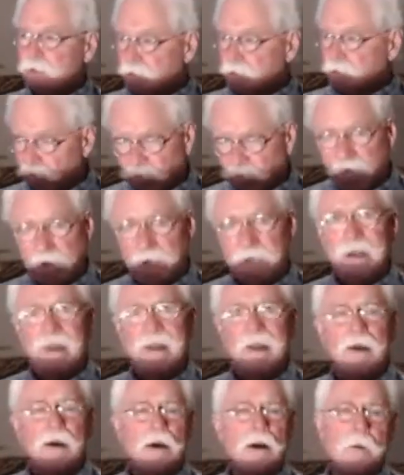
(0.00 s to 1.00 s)
is the
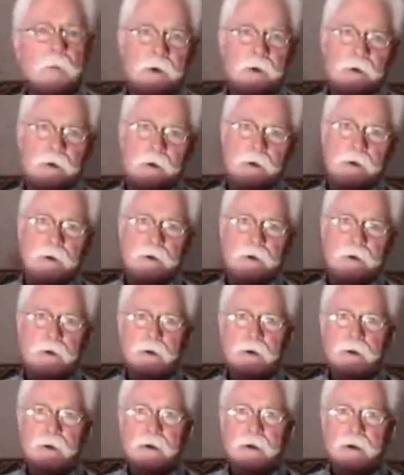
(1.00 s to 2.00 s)
final
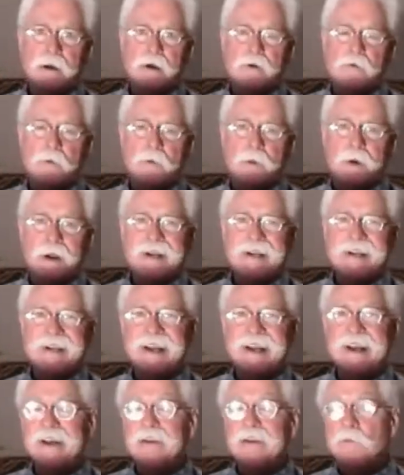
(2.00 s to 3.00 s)
arbiter of
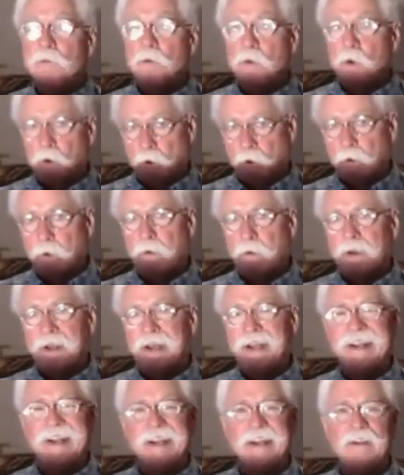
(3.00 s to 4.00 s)
right and
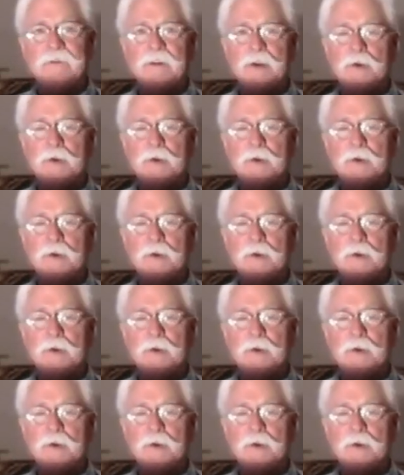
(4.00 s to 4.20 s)
wrong in